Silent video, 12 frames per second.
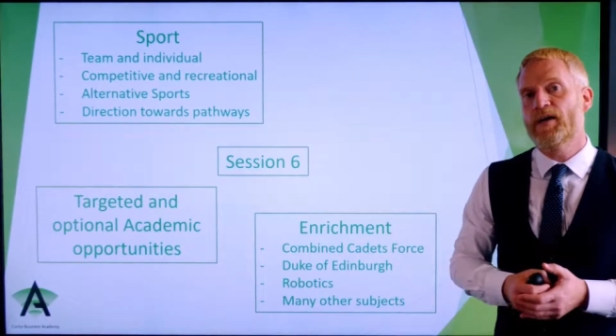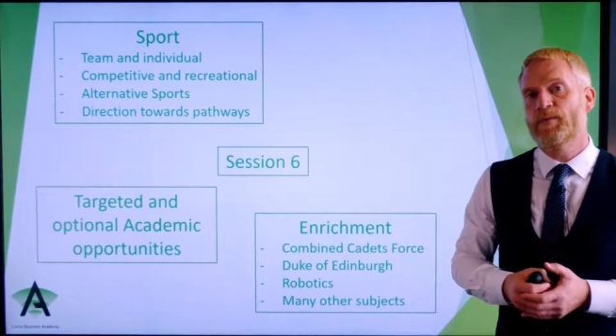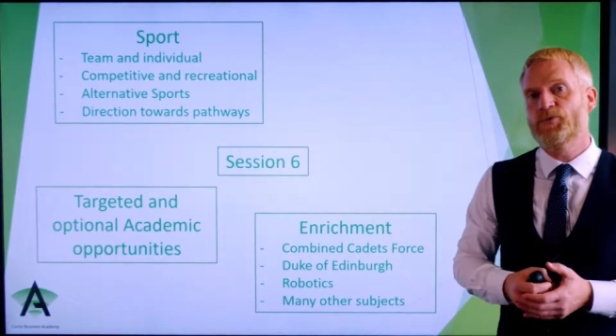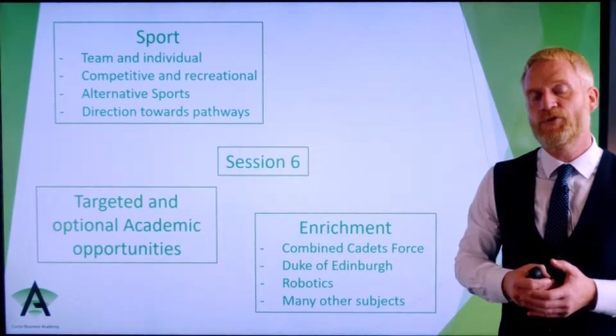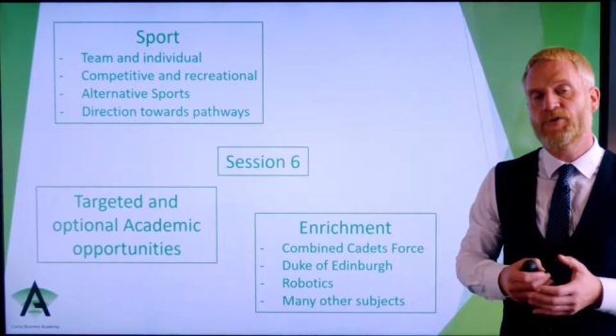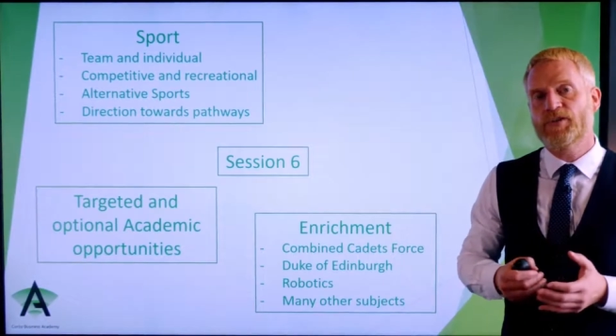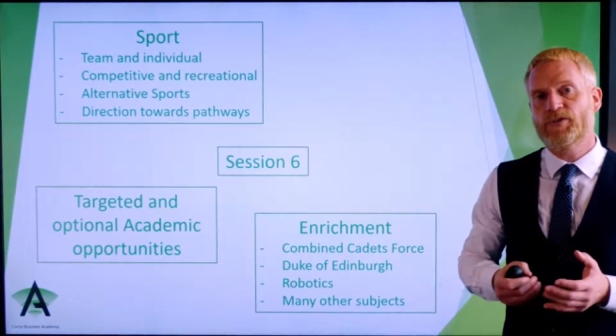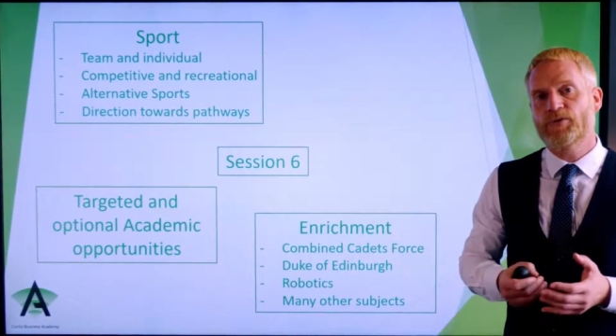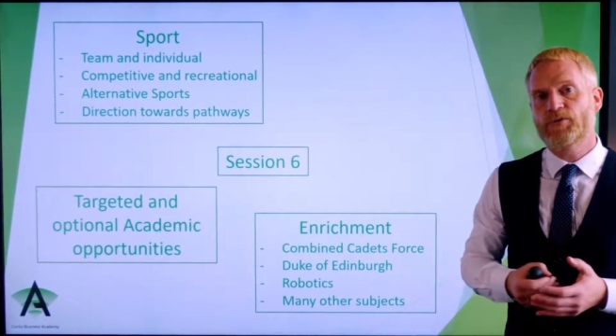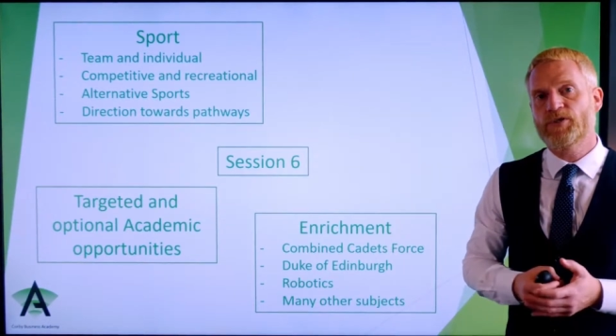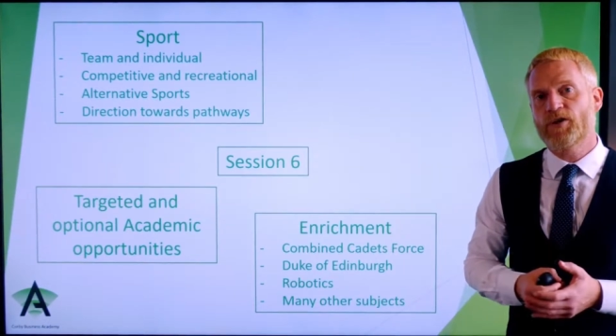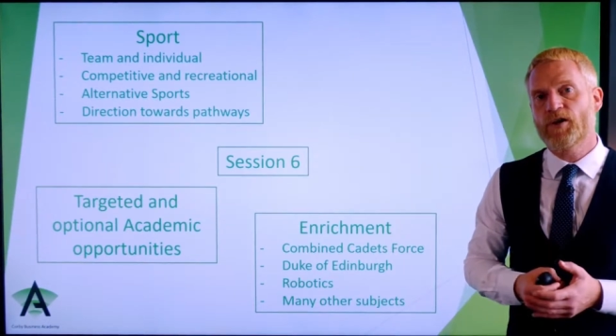during
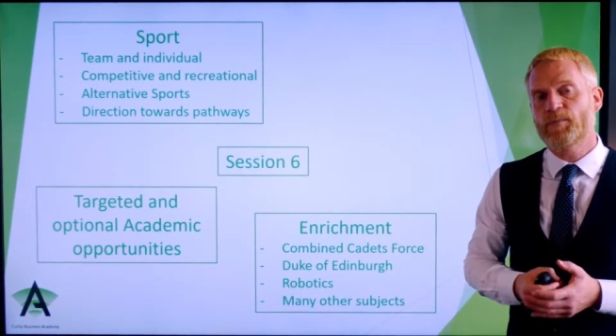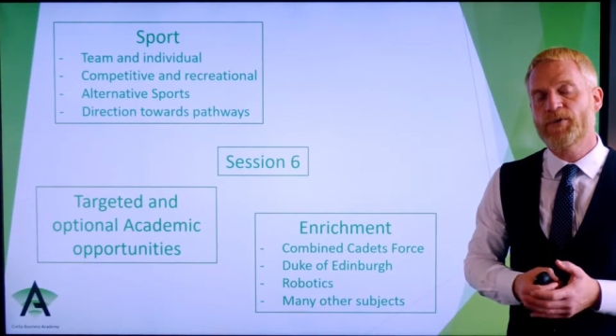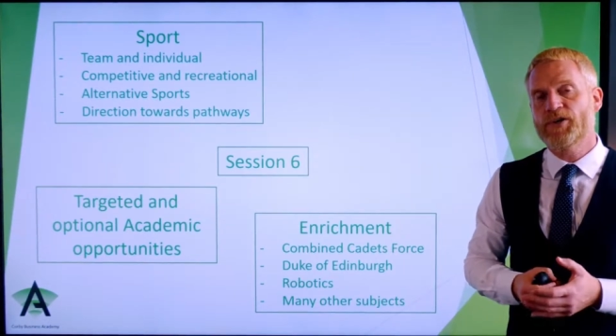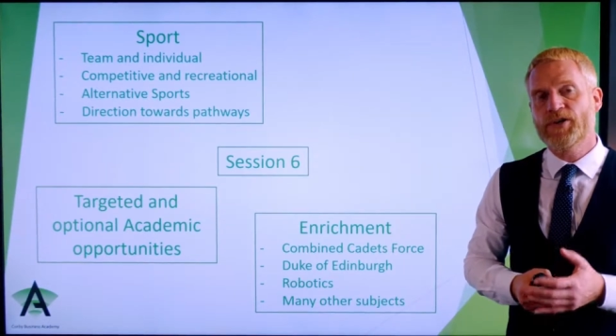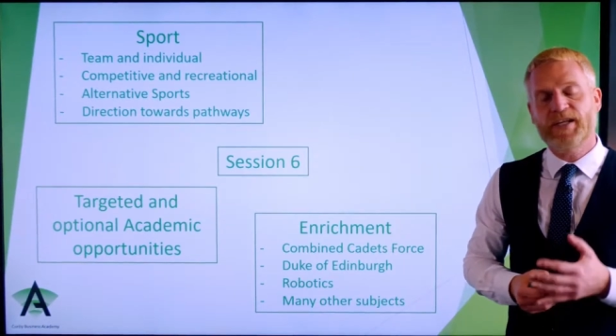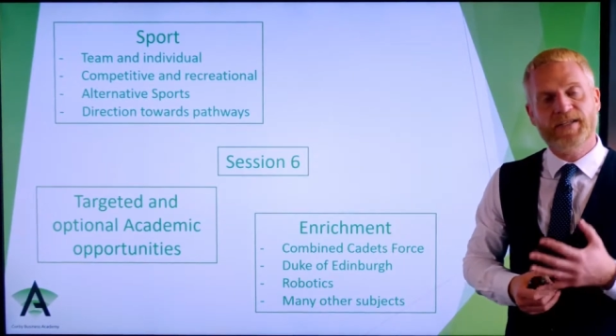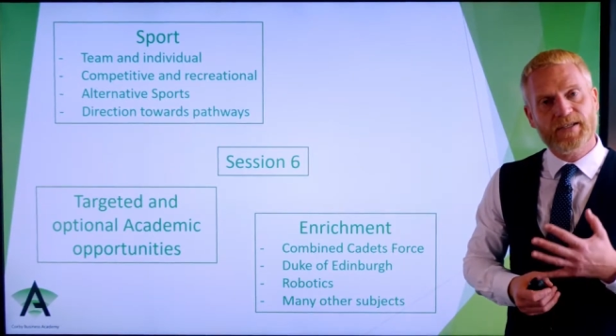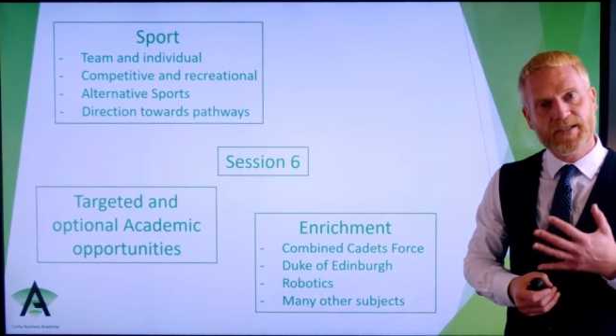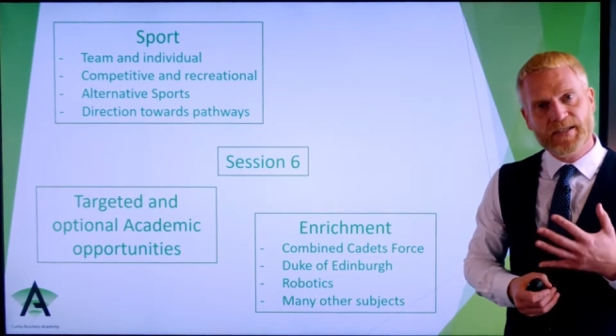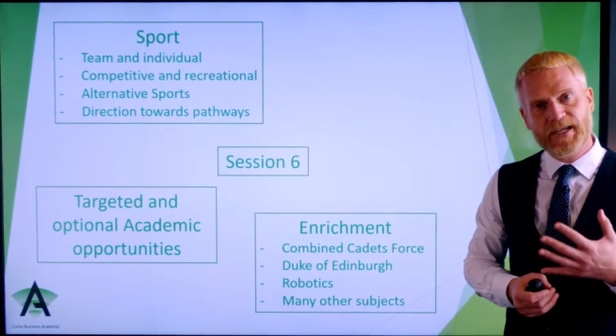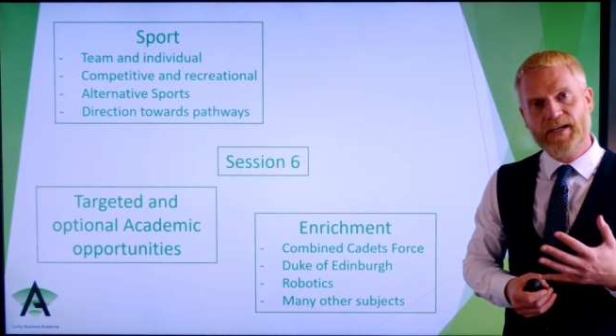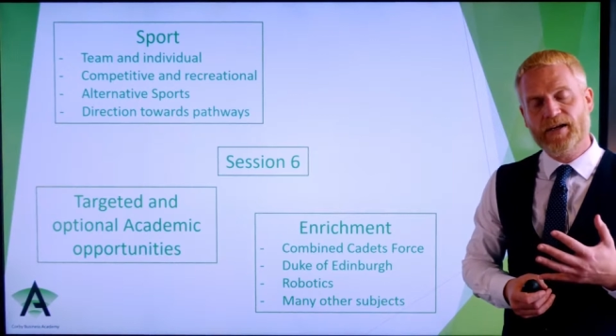school time, but you need to
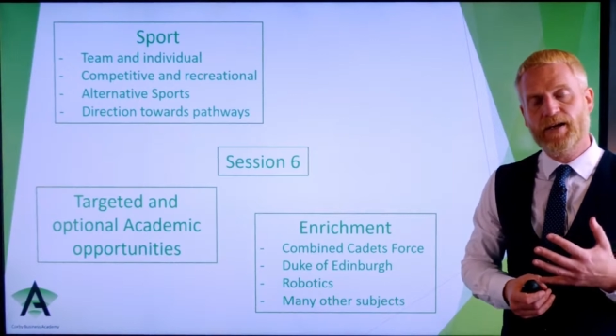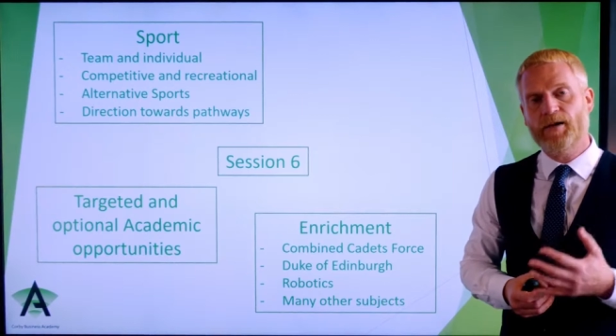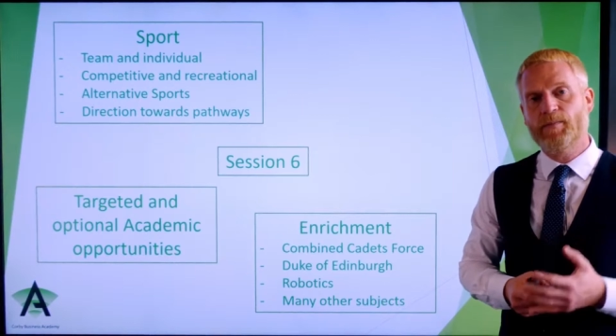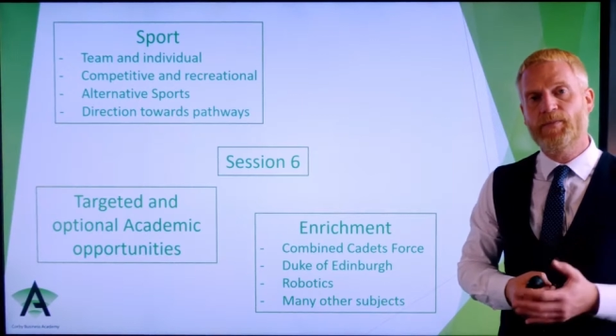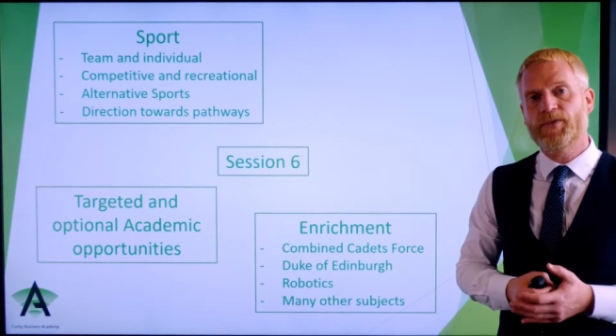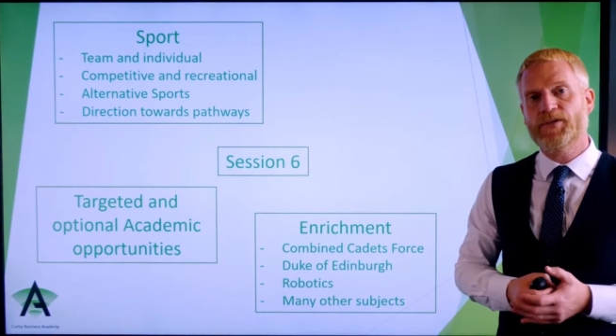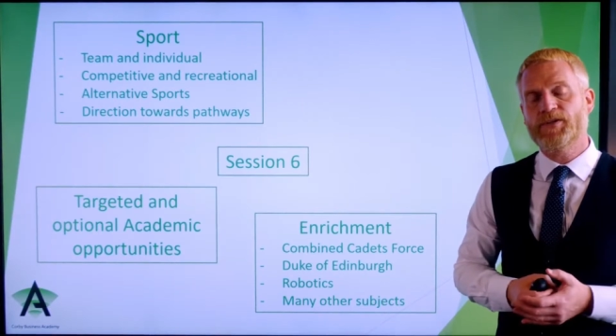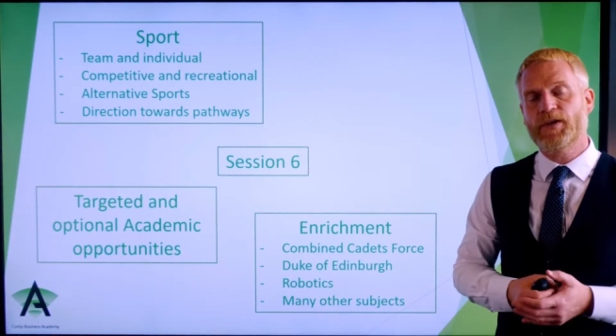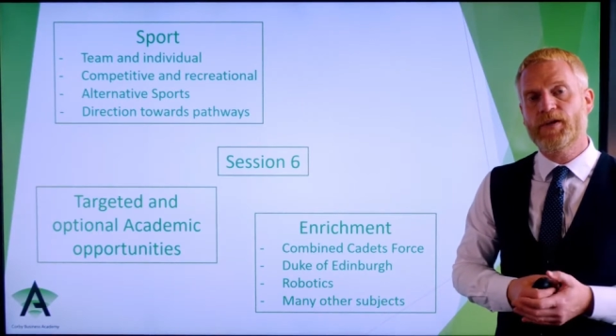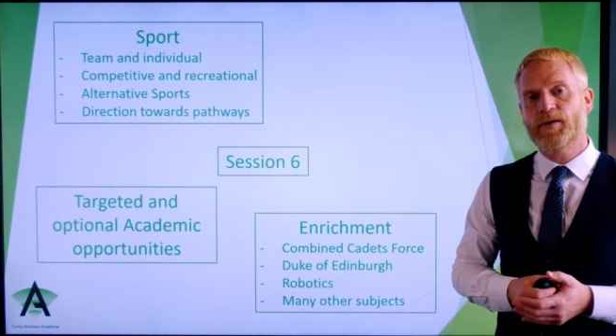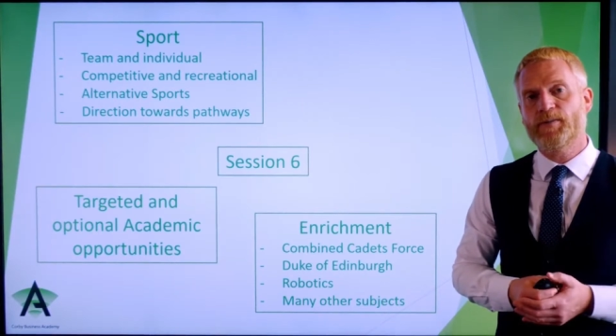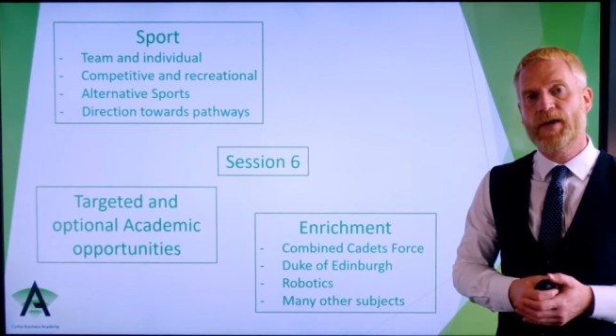see this
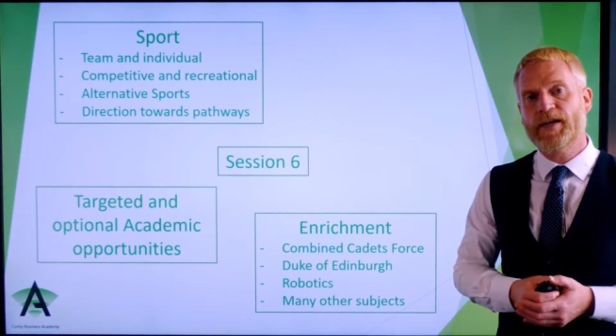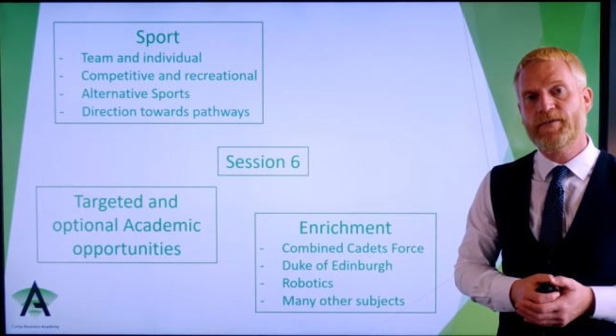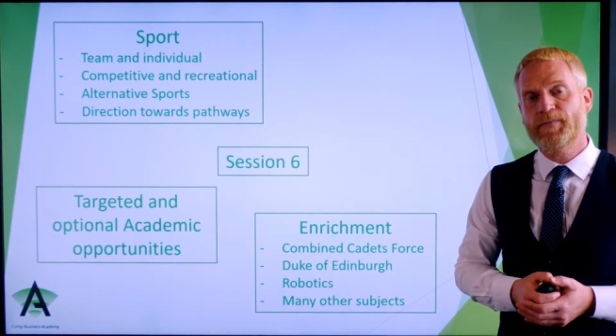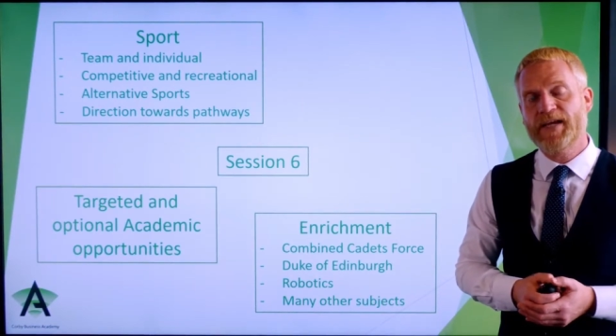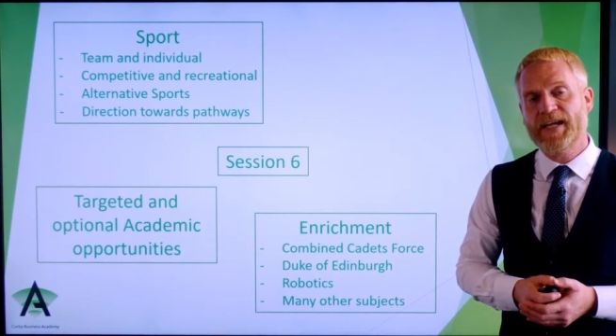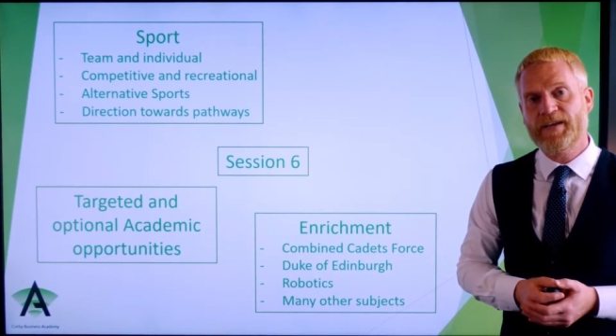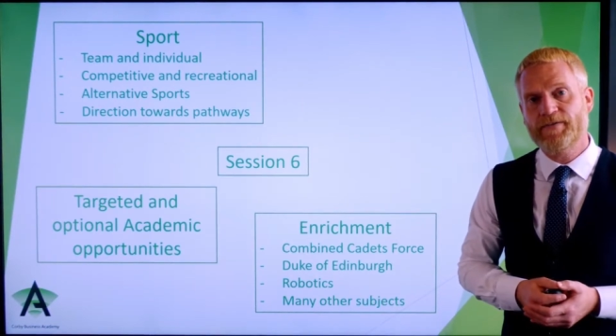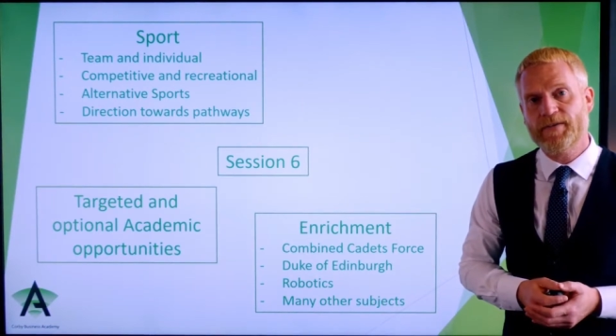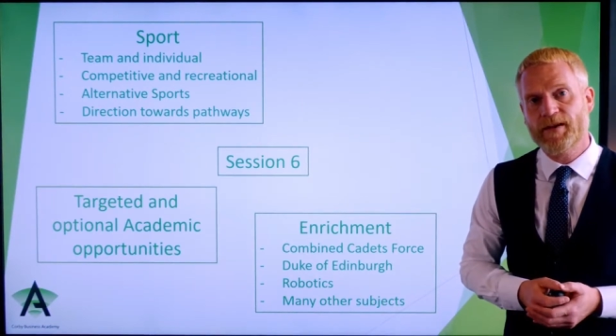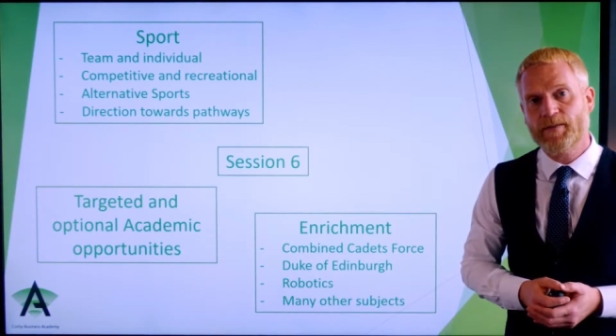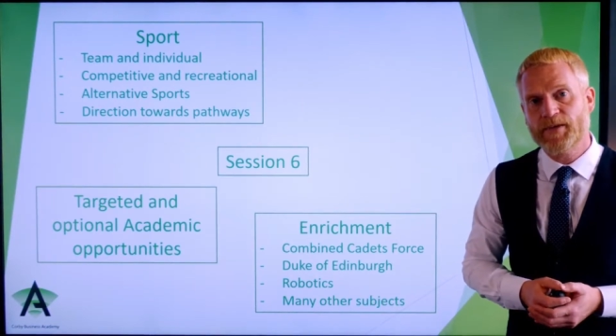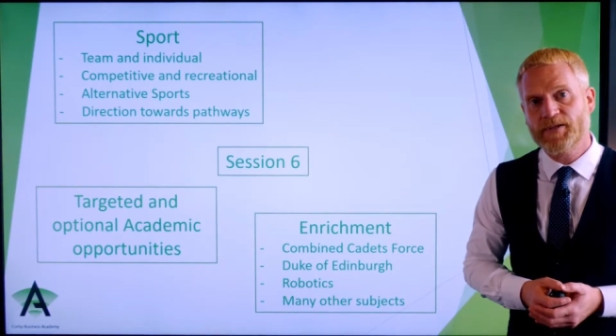head of PE for
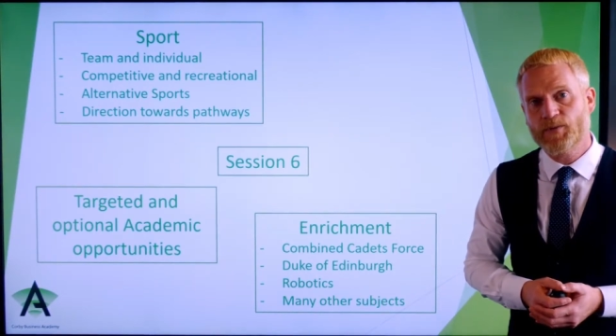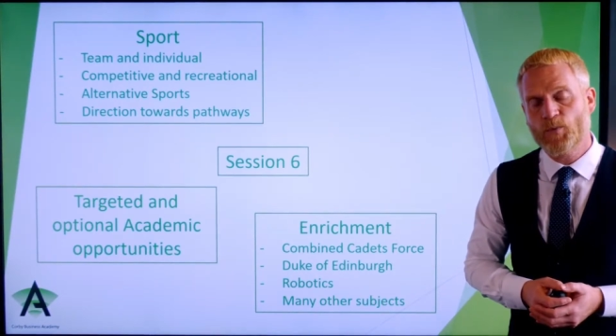that, Mr.